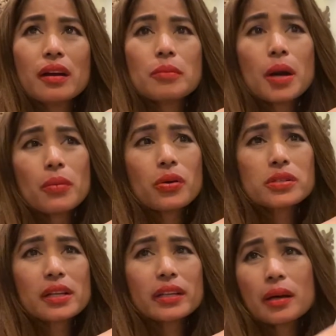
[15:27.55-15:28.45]
but
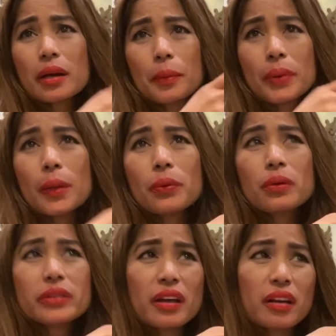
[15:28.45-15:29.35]
mostly the
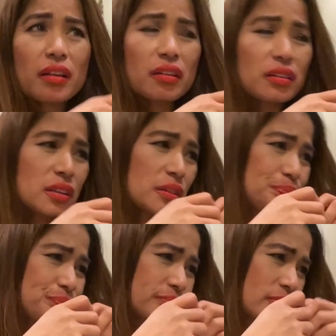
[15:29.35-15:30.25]
people that are
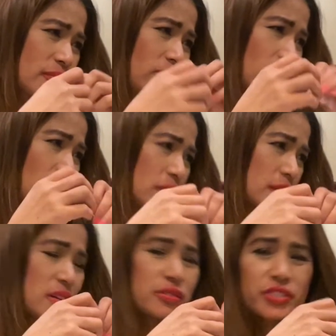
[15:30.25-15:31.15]
um,